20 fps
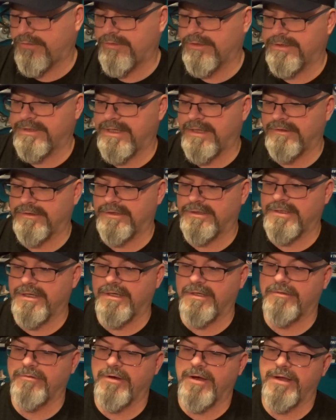this out, and just
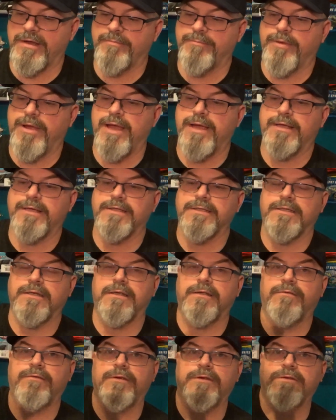kind of crank it back, and it's gonna
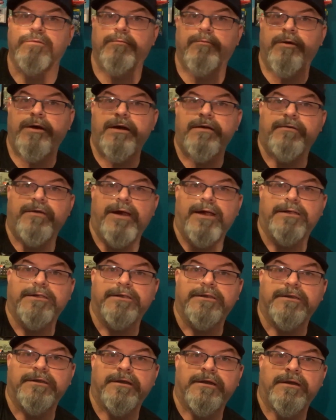give you some wave
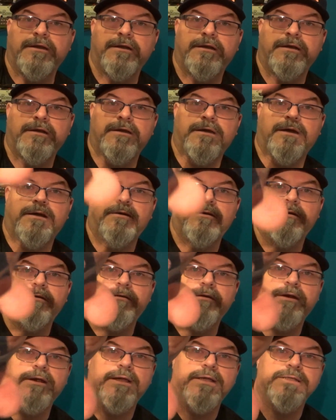action. I don't know
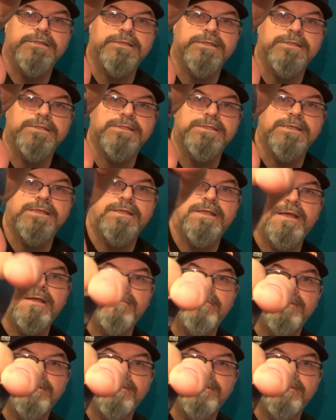if you guys can see that,